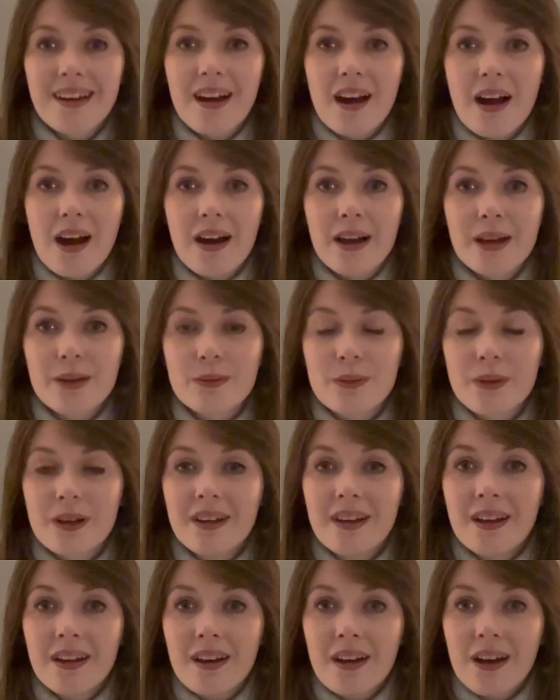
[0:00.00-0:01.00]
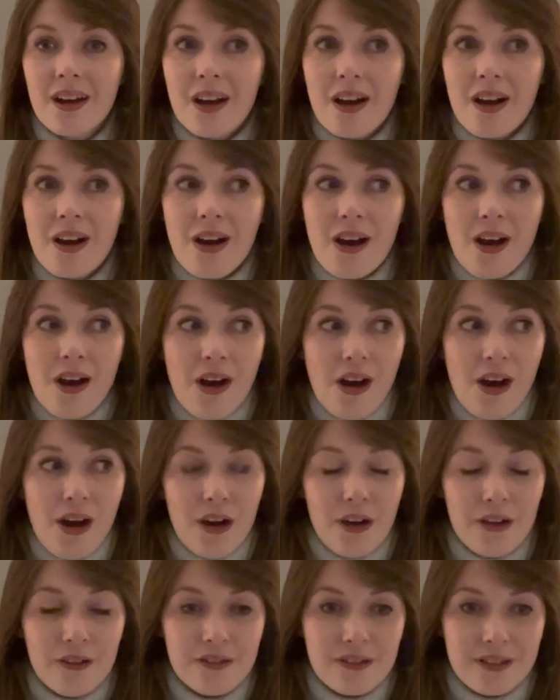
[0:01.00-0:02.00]
I'm
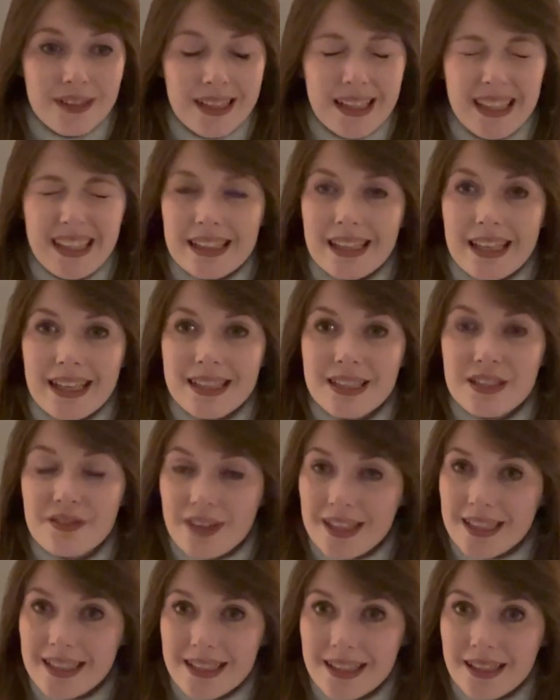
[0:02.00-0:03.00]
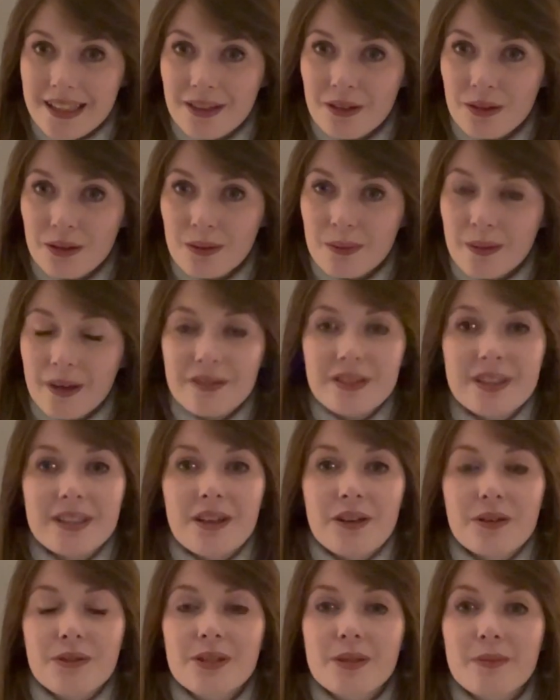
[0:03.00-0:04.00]
hopefully at the end of editing all of my
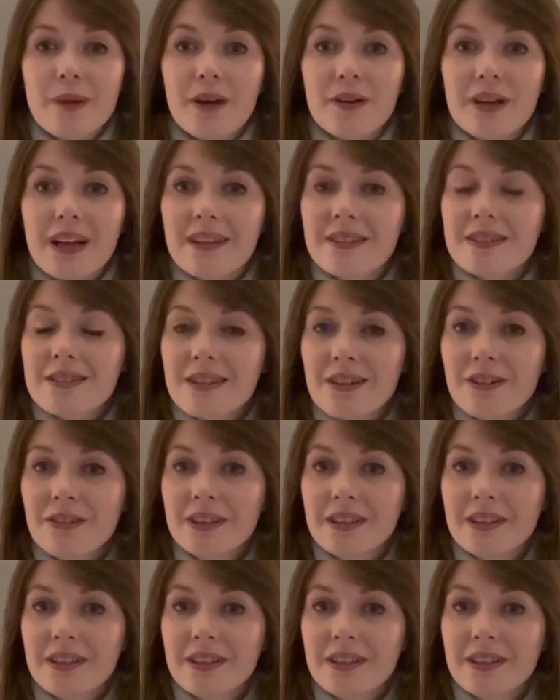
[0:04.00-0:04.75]
videos about cancer,